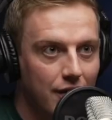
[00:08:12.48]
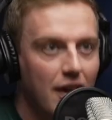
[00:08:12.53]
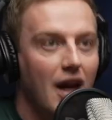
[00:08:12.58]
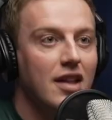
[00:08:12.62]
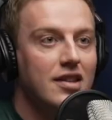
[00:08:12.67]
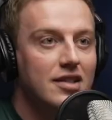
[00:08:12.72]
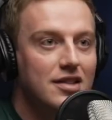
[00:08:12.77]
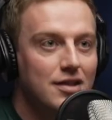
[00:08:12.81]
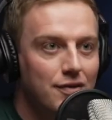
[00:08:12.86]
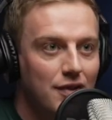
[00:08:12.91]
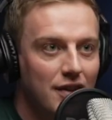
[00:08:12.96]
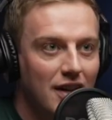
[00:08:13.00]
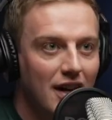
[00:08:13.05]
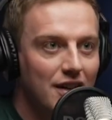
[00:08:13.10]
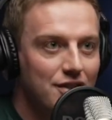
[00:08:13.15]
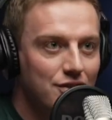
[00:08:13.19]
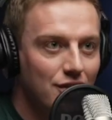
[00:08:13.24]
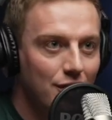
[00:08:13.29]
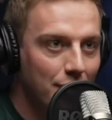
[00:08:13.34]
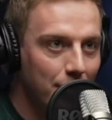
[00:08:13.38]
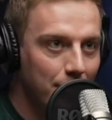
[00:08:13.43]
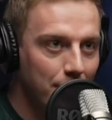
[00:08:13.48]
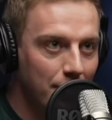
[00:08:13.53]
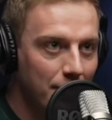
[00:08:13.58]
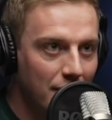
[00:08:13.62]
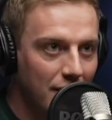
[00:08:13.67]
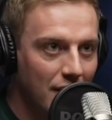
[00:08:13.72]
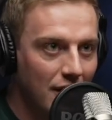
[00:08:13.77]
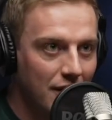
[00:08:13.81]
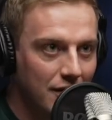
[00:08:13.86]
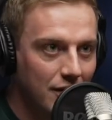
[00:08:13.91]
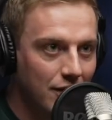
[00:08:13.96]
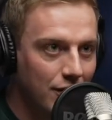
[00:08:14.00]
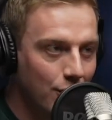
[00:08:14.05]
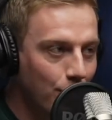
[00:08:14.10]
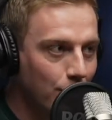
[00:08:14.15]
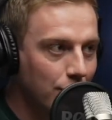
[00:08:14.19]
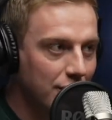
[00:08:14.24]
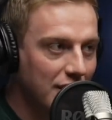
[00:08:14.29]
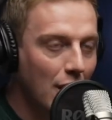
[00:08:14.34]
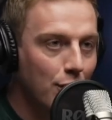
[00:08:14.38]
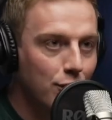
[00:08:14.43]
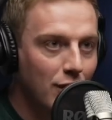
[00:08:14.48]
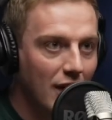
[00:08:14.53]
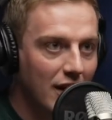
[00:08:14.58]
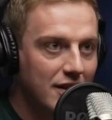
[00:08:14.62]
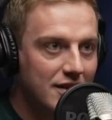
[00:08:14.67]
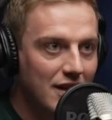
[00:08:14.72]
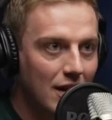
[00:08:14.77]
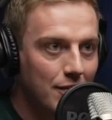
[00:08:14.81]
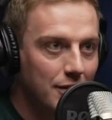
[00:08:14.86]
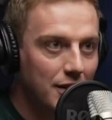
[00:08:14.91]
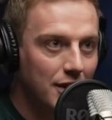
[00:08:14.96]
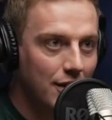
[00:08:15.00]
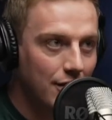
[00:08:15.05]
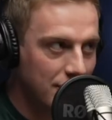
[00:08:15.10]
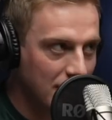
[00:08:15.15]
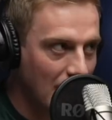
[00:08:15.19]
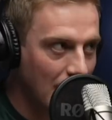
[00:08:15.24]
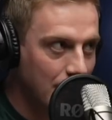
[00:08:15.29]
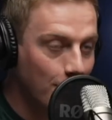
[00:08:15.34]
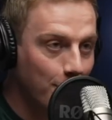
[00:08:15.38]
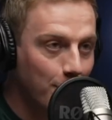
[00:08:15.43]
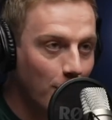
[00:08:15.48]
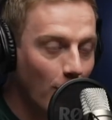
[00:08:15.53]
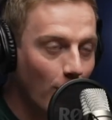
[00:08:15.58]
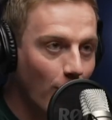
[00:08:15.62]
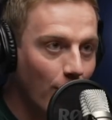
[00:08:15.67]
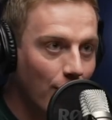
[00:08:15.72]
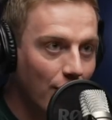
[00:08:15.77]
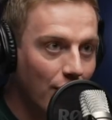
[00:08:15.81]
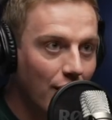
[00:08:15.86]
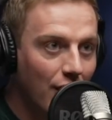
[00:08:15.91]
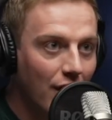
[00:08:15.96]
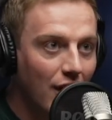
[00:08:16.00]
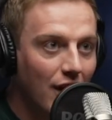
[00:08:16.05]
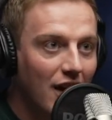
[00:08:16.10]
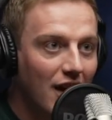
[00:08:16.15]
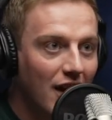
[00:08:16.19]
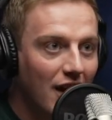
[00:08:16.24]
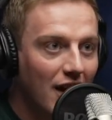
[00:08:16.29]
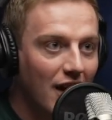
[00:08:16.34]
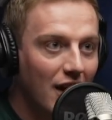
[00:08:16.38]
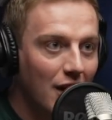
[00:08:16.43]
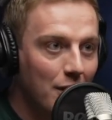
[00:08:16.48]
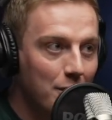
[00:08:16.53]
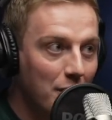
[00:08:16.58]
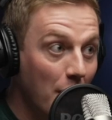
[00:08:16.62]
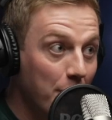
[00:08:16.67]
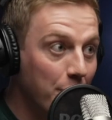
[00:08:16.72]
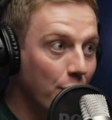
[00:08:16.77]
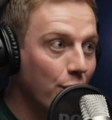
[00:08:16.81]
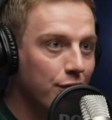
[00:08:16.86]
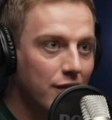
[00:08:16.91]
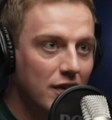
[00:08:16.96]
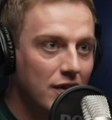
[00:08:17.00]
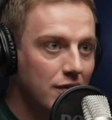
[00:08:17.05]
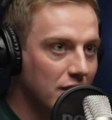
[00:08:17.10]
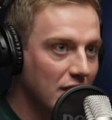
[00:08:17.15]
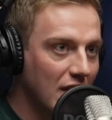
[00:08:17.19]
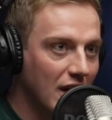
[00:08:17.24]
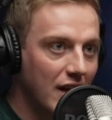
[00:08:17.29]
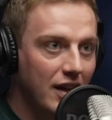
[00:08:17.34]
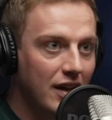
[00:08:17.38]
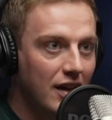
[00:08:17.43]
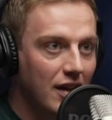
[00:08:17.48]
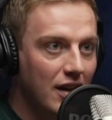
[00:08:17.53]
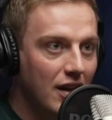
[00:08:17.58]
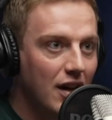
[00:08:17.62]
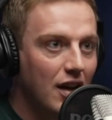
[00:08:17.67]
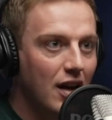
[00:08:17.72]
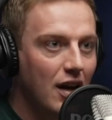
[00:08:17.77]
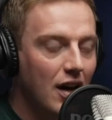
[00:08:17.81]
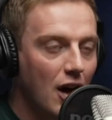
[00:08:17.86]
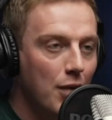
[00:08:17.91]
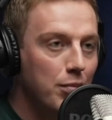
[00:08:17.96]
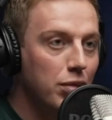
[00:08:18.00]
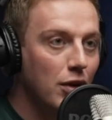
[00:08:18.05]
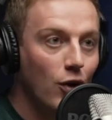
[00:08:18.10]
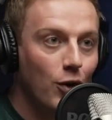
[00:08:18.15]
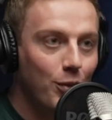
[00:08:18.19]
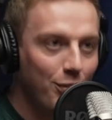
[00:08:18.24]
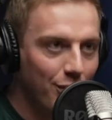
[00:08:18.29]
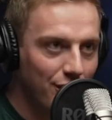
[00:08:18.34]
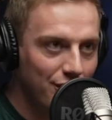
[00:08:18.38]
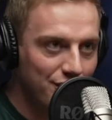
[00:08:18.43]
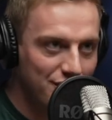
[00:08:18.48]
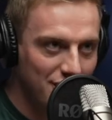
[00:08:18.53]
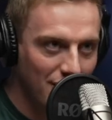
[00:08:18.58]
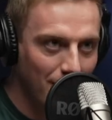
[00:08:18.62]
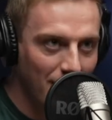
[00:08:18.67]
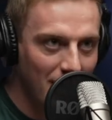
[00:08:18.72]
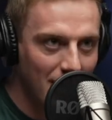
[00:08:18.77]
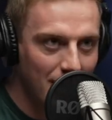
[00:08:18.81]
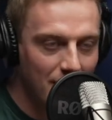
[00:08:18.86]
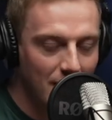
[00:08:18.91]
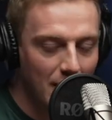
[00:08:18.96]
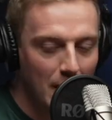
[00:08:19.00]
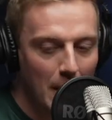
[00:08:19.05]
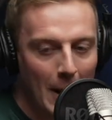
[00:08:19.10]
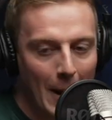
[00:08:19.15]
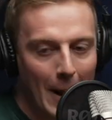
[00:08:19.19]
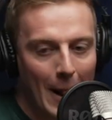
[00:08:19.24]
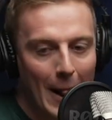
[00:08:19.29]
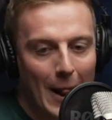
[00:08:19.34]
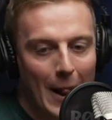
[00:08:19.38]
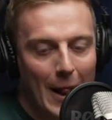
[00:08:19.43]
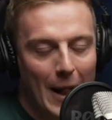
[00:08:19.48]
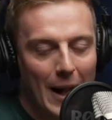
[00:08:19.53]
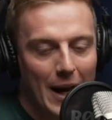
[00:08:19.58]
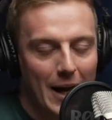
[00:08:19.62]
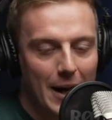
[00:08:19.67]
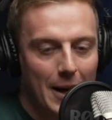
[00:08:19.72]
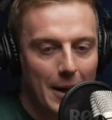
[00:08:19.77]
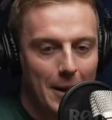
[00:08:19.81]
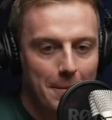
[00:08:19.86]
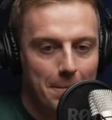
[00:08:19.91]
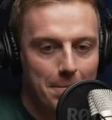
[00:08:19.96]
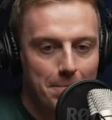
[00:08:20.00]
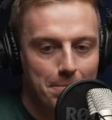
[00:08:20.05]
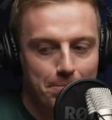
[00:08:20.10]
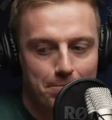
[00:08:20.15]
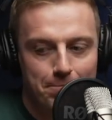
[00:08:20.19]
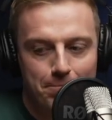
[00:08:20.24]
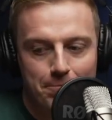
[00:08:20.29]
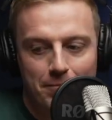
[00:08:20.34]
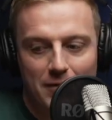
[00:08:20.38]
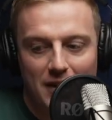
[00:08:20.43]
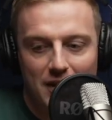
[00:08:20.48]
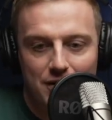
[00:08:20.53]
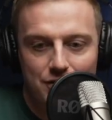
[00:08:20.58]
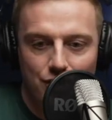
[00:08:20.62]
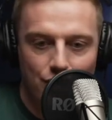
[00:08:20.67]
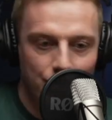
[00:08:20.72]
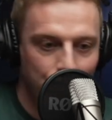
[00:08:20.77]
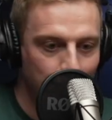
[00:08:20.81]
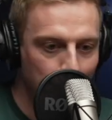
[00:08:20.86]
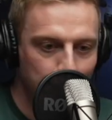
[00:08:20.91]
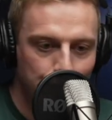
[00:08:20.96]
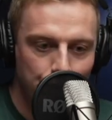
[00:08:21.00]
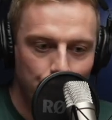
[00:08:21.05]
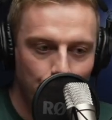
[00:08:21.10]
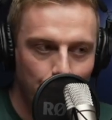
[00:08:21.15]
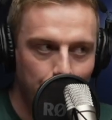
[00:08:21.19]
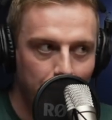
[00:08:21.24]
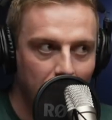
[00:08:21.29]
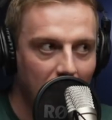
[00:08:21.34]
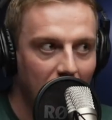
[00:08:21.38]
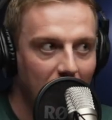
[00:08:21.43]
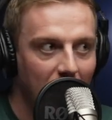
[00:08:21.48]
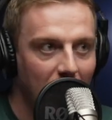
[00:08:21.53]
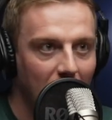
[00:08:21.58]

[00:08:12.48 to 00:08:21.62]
the answer for that. So Google now ranks that video as like #1, above even like a blog post or whatever. So YouTube,